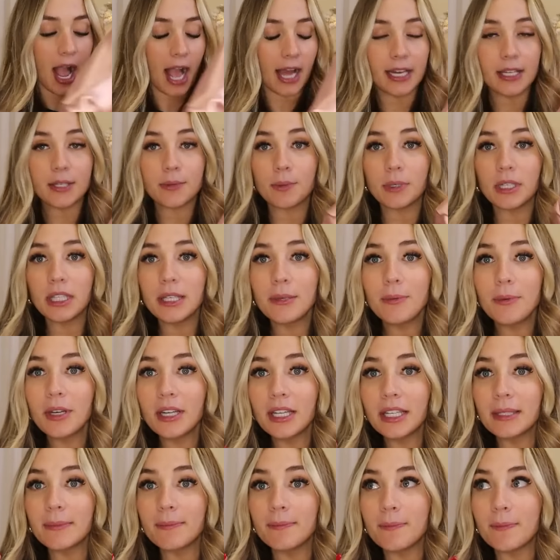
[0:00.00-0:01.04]
I just really
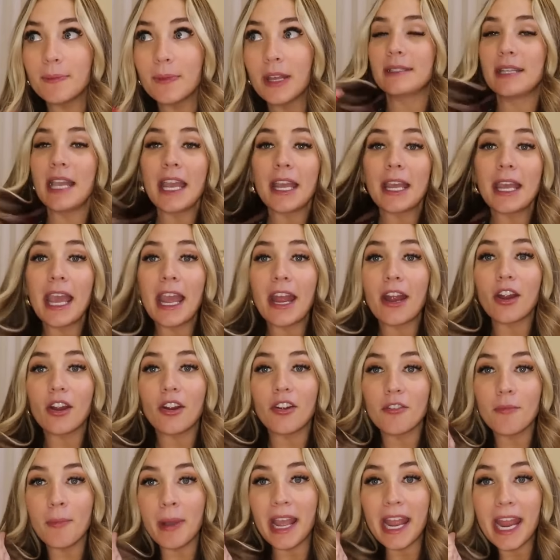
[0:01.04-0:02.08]
wanna take care
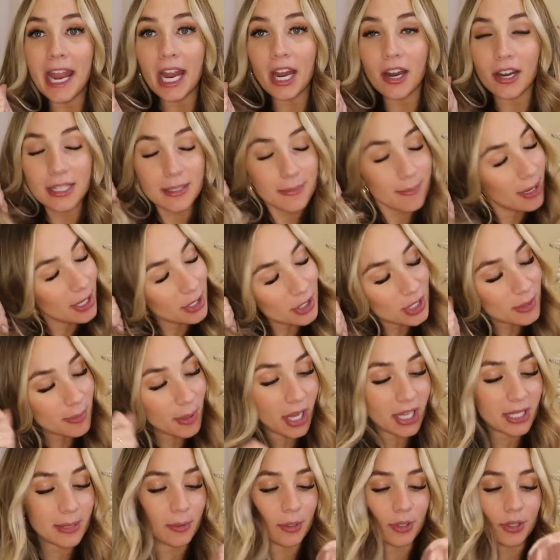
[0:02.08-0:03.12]
of my hair as much as
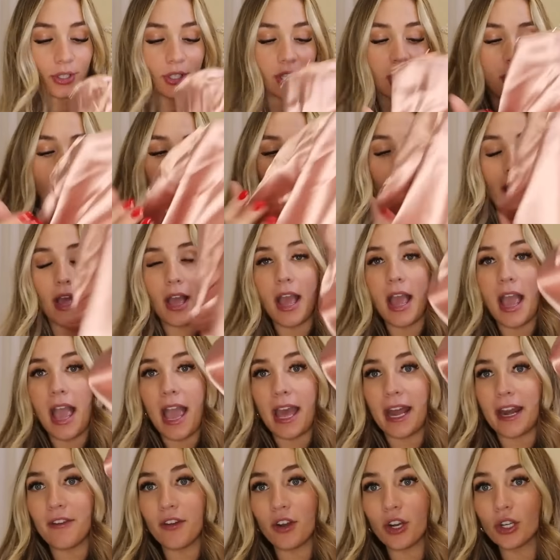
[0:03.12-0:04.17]
possible. So,
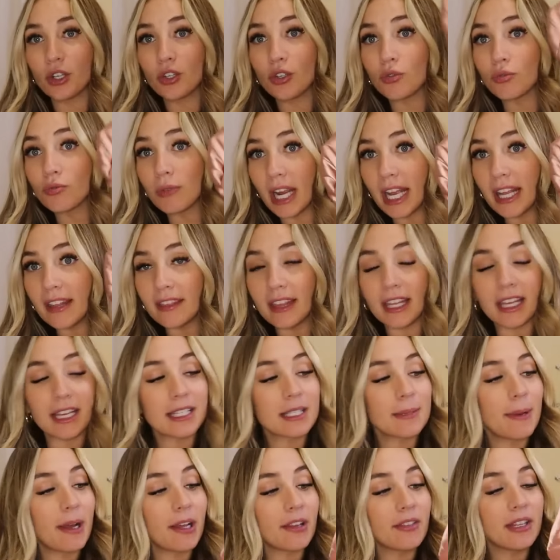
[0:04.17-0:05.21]
and I've heard great
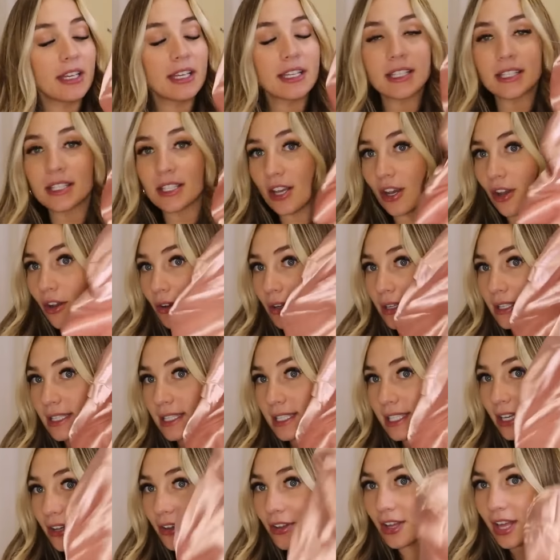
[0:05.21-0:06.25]
things about this, so
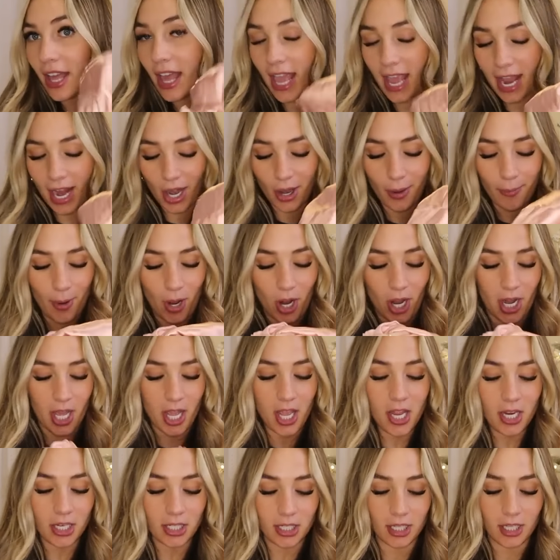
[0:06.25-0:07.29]
silk hair
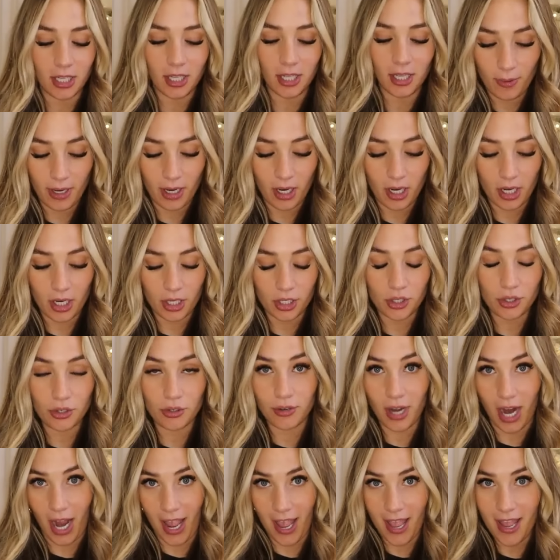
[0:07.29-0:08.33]
bonnet. We are gonna
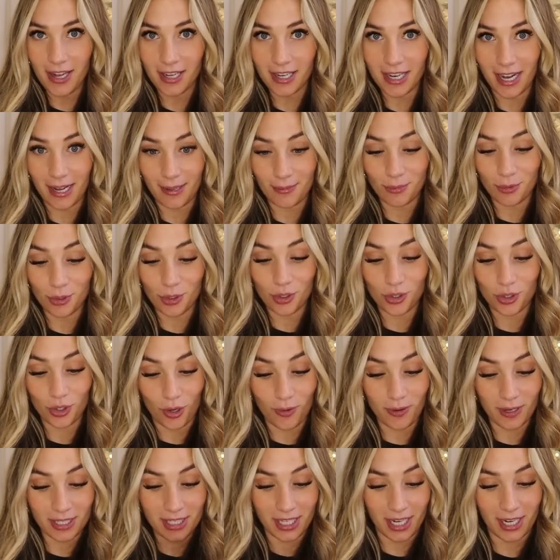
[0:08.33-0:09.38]
try it, and I'm
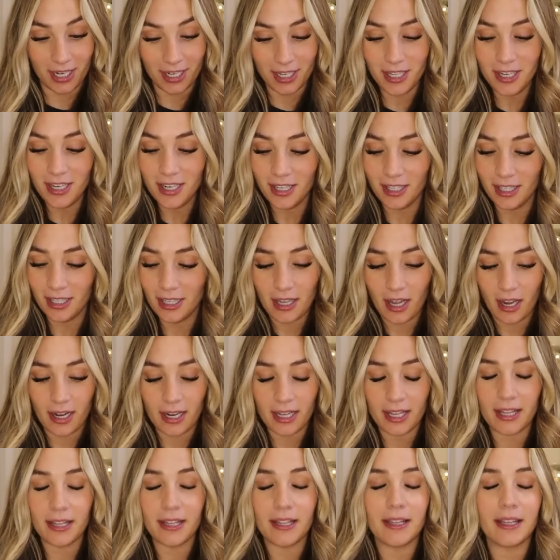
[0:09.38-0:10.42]
so excited.
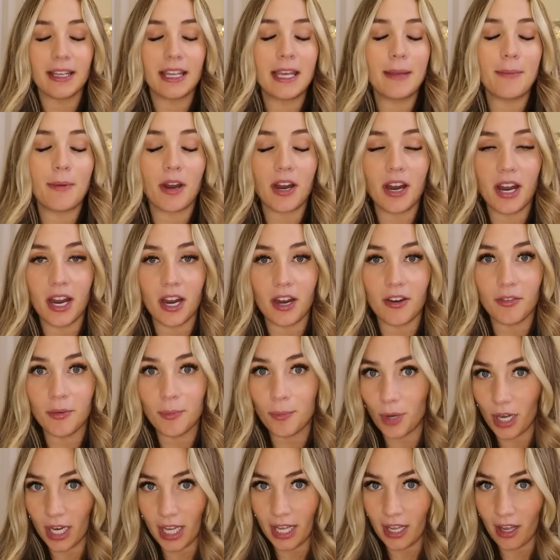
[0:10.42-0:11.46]
Gotta keep our hair from
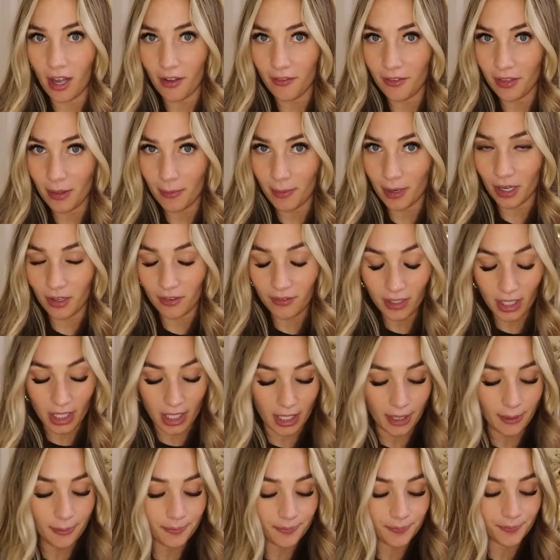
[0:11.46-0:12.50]
breaking off in the middle of the
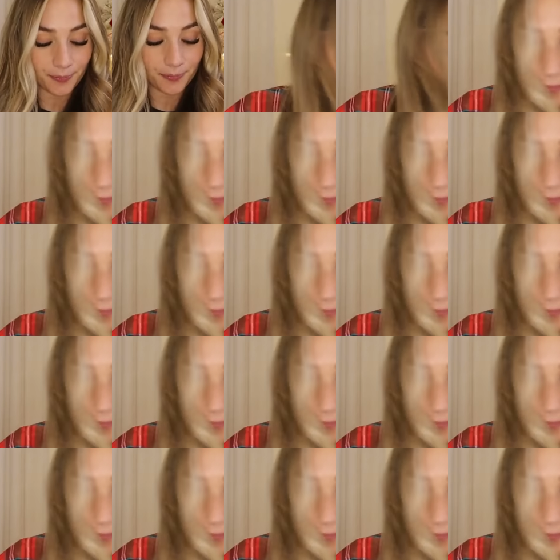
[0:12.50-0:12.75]
night.